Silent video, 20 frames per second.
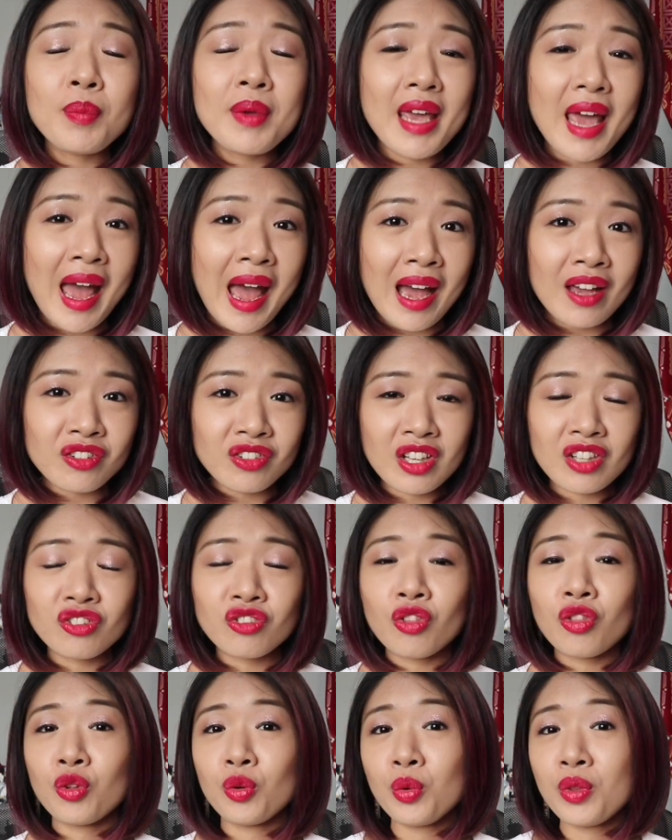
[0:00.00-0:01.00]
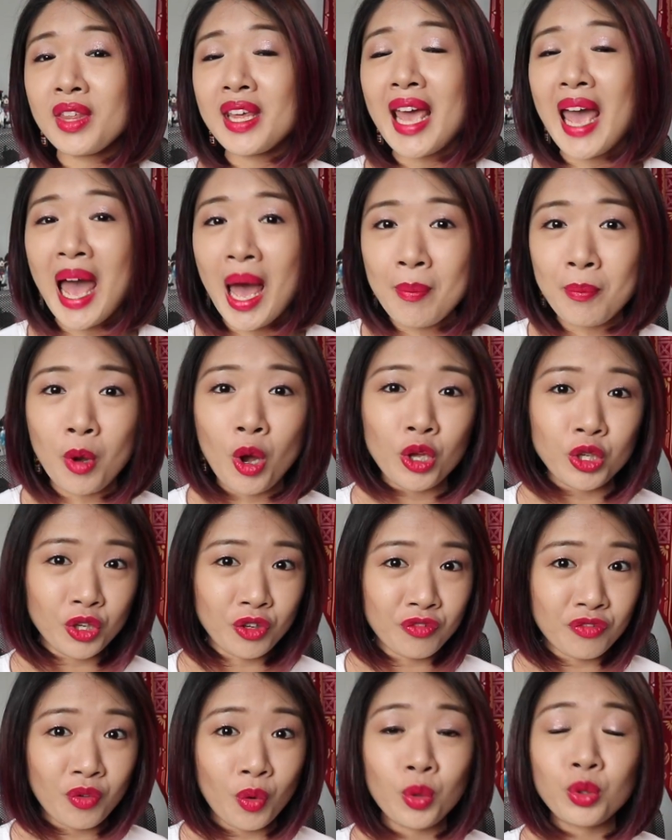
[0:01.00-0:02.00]
be accessed through the app on your
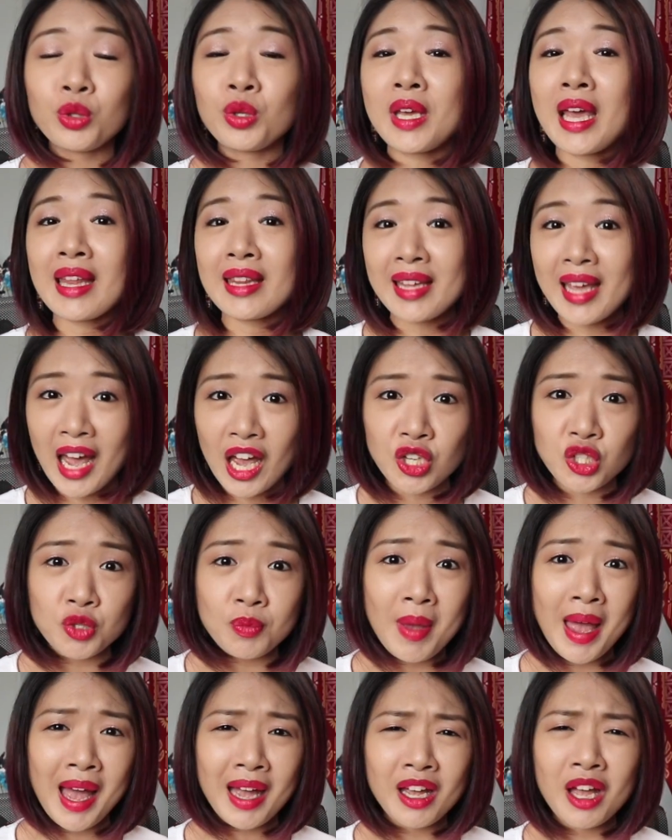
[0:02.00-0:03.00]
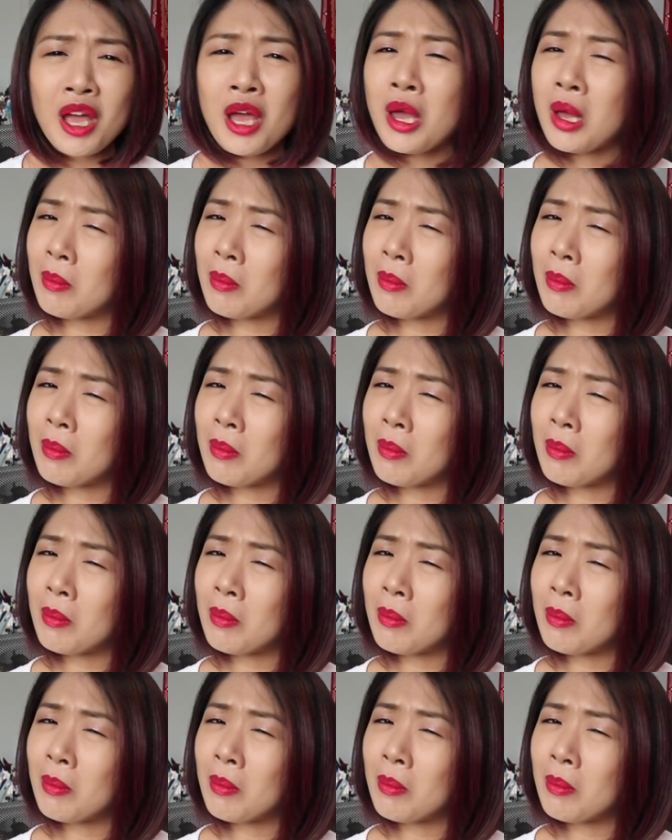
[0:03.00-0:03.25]
phone to get cash back,